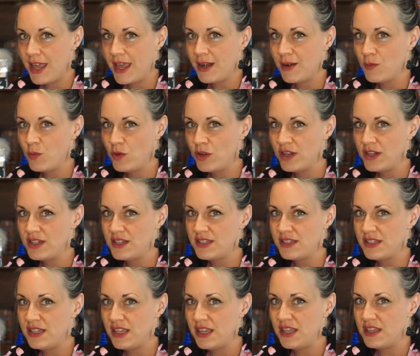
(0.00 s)
and I wanted to
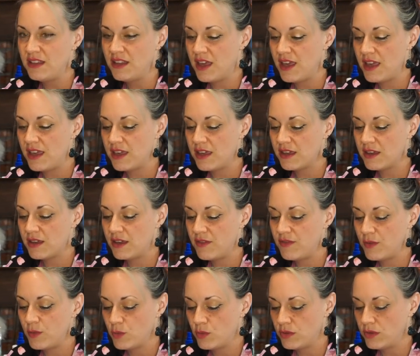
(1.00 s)
see like
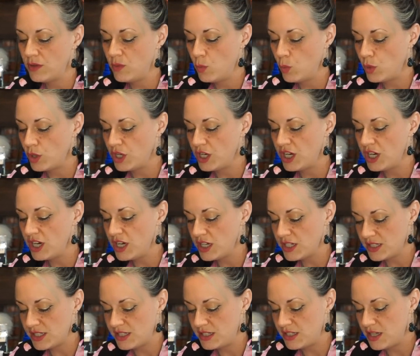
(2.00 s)
if it really
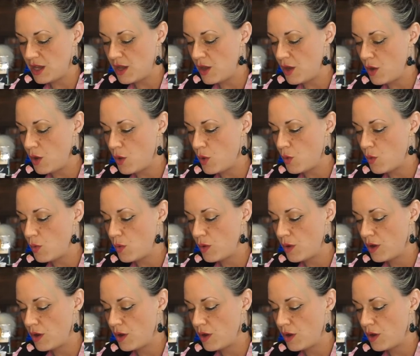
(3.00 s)
works. So